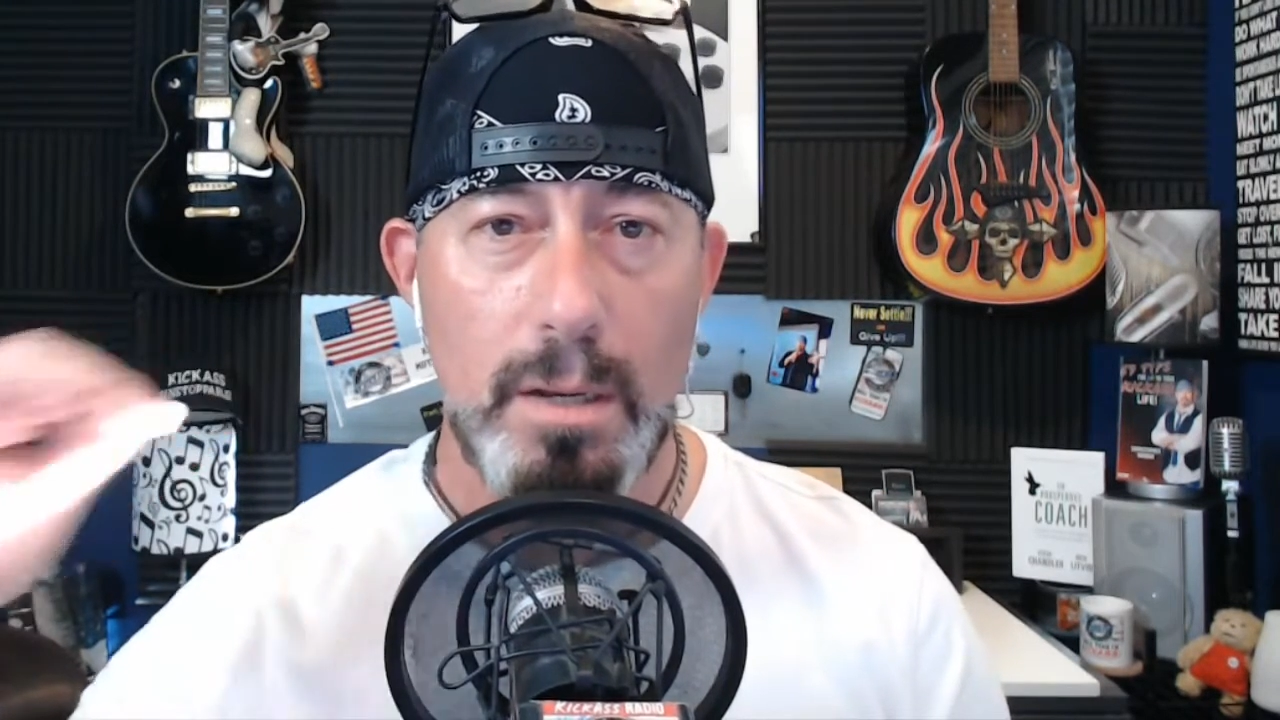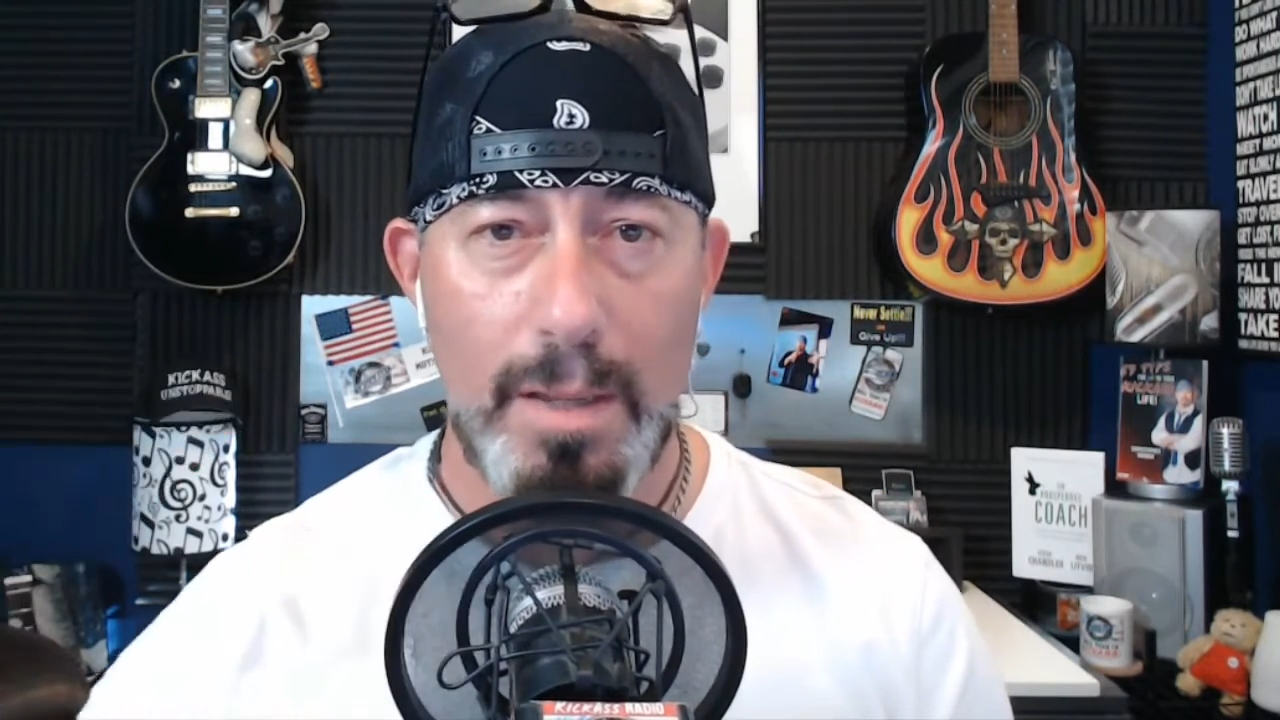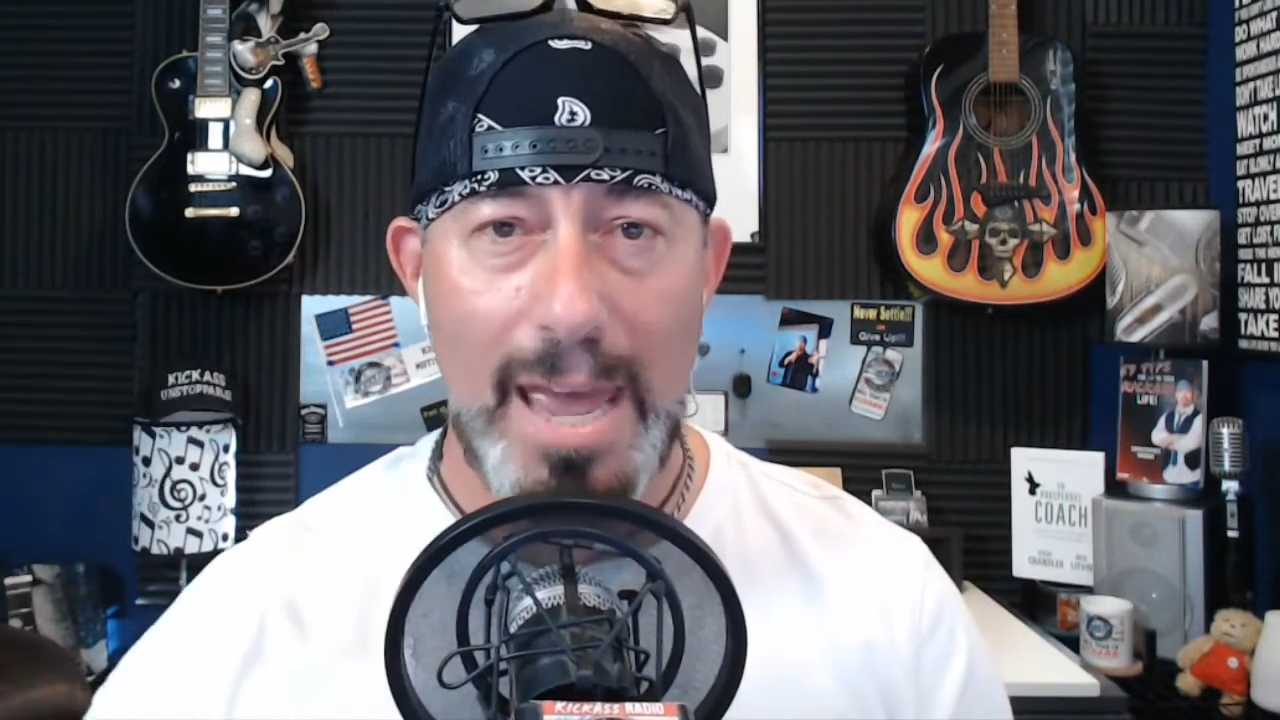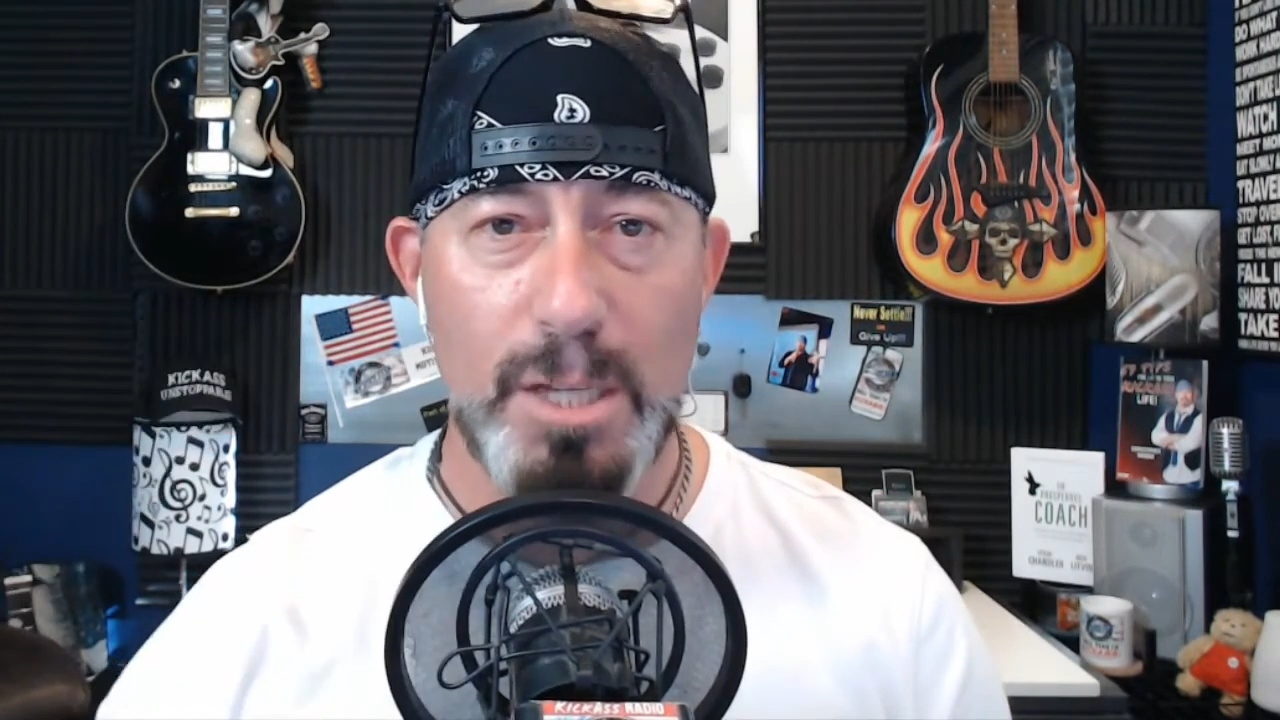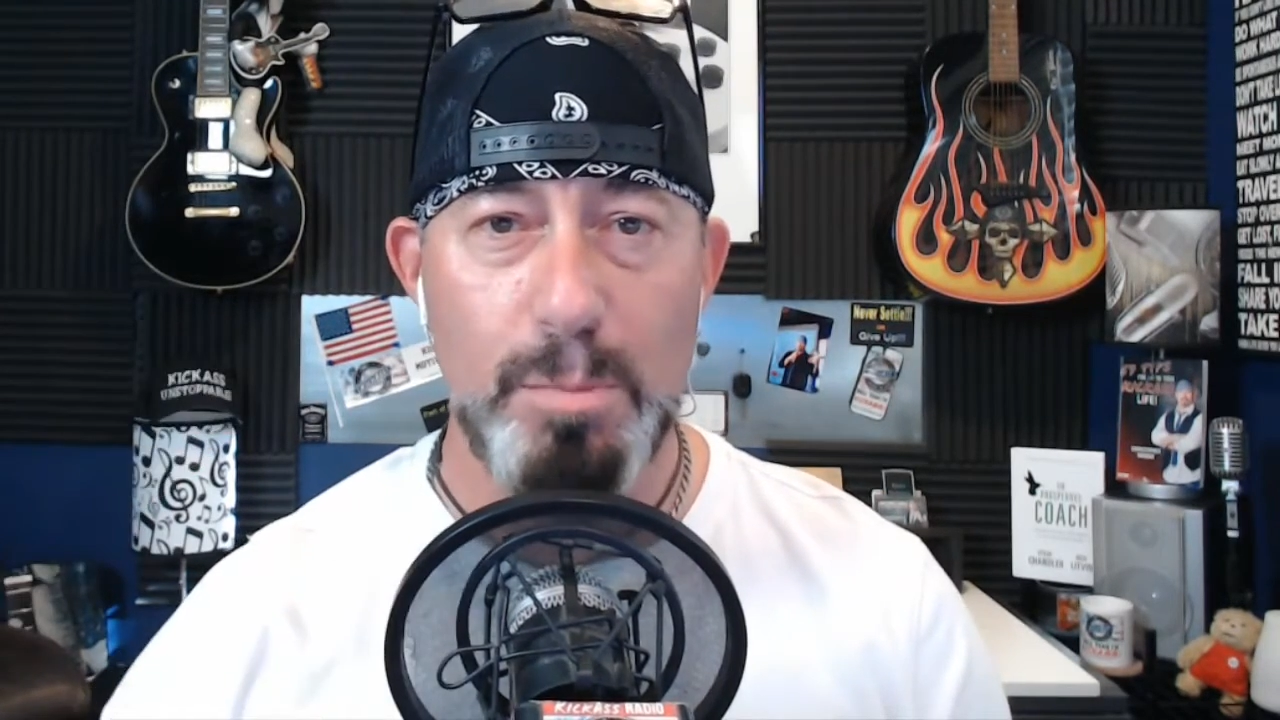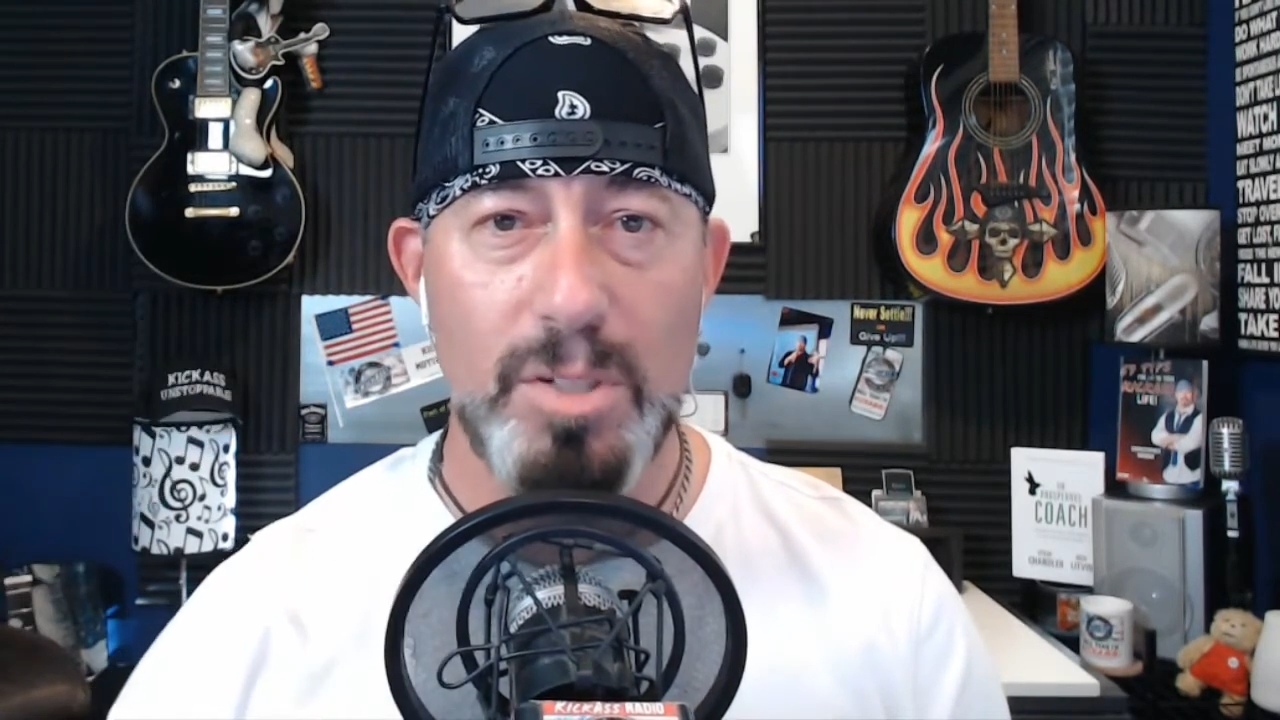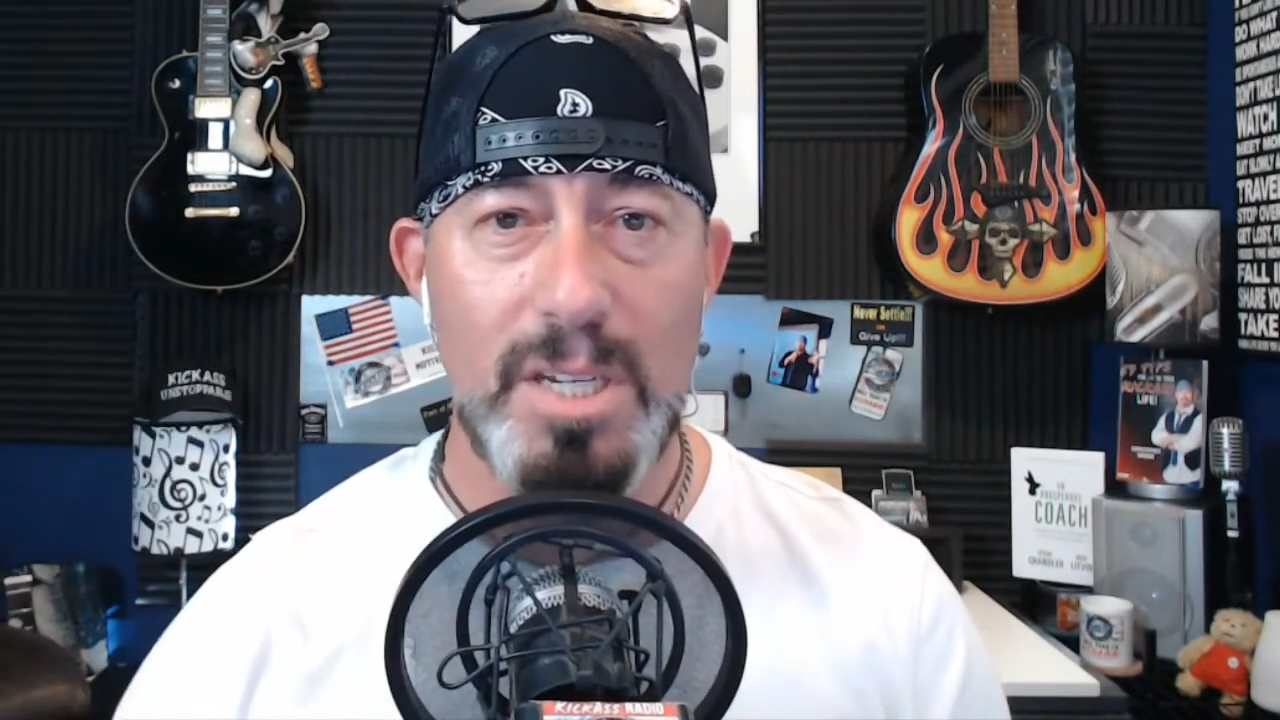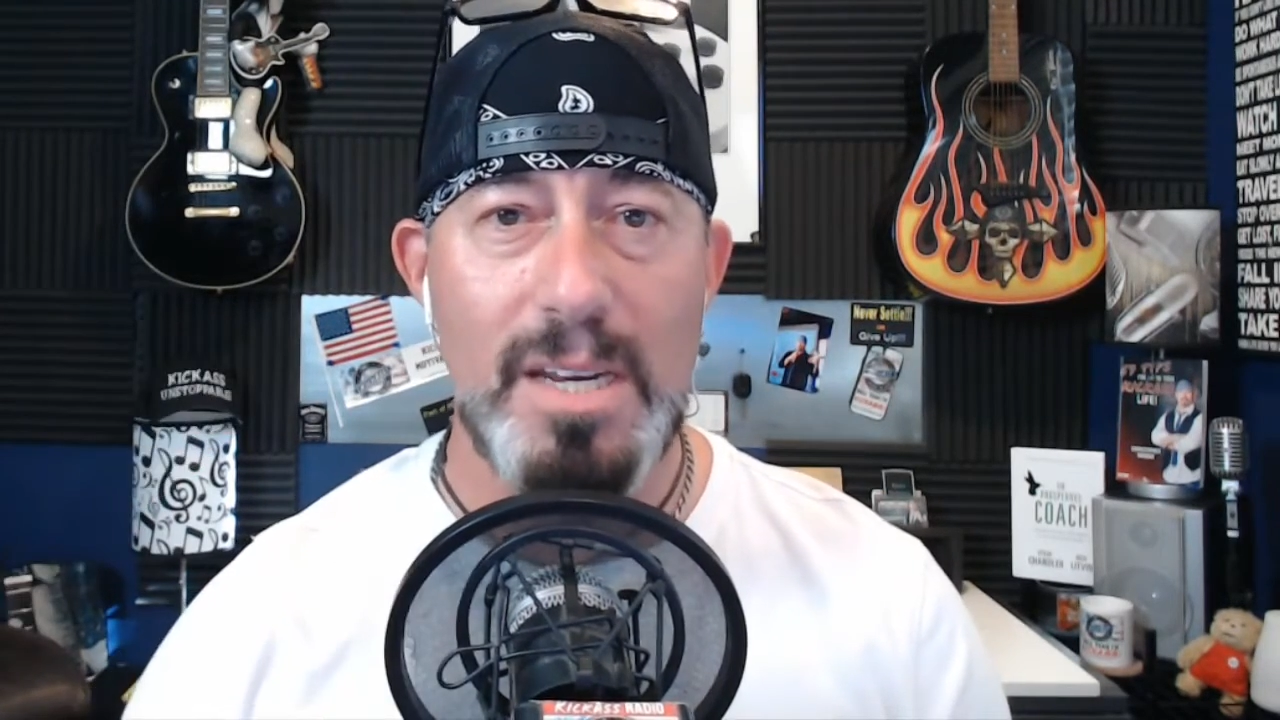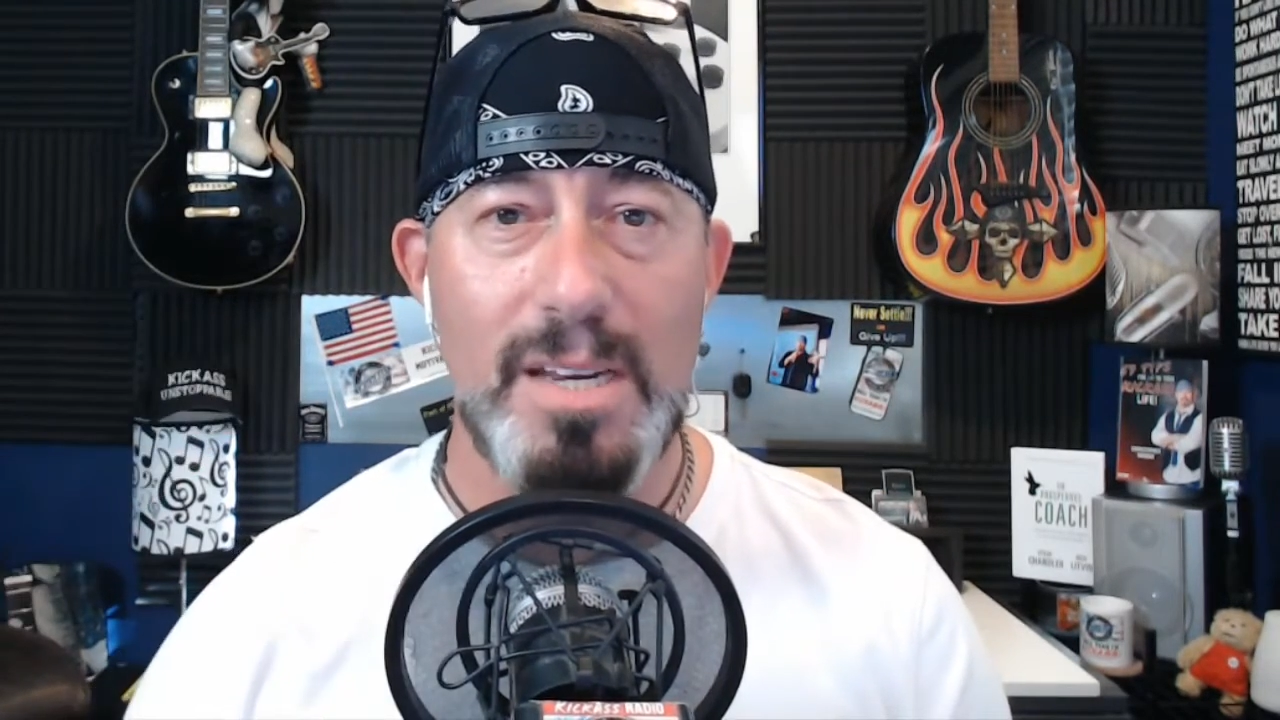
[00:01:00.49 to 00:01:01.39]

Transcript: expertise